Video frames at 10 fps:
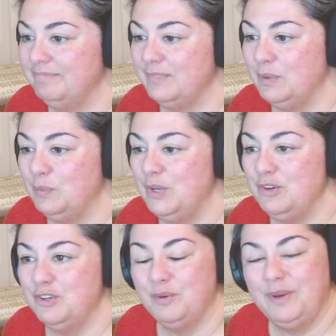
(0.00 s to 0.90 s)
when you're
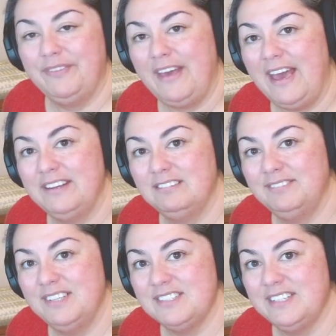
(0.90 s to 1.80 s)
doing that,
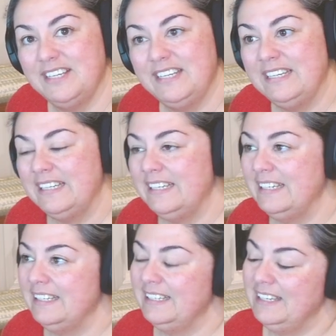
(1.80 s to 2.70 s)
isn't it?
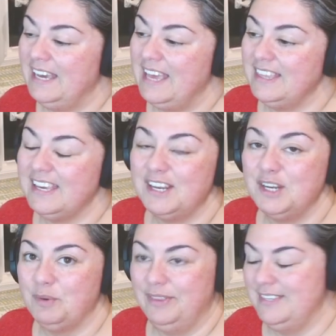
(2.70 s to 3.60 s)
I think I know
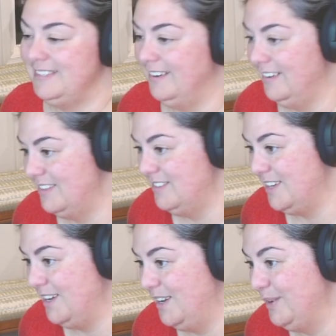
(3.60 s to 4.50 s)
where this song is
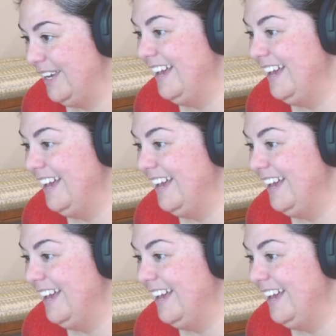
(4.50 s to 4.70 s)
going.